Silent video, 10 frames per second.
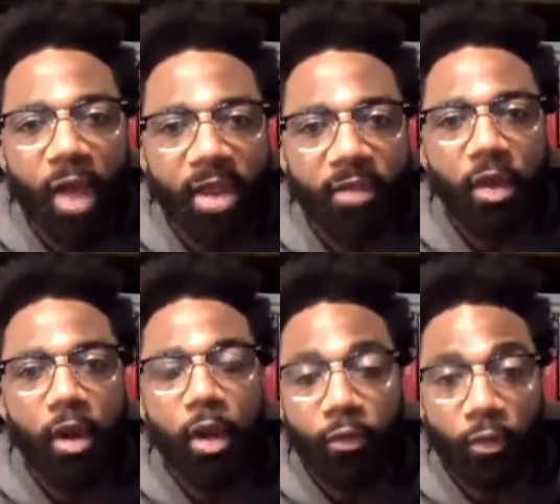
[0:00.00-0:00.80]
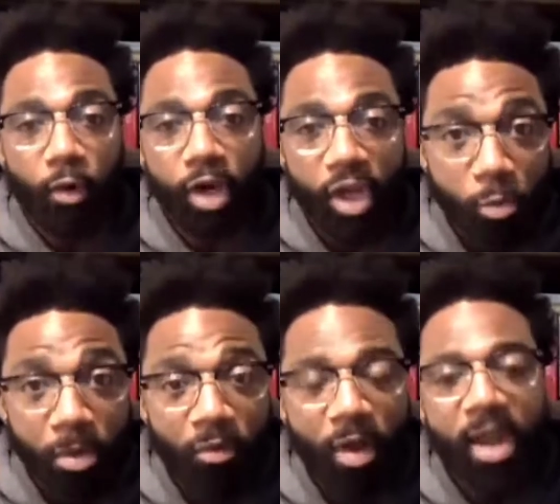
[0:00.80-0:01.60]
rights, for
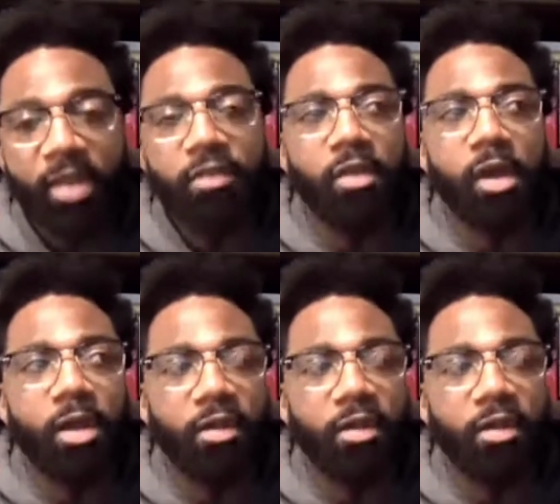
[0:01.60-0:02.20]
human rights.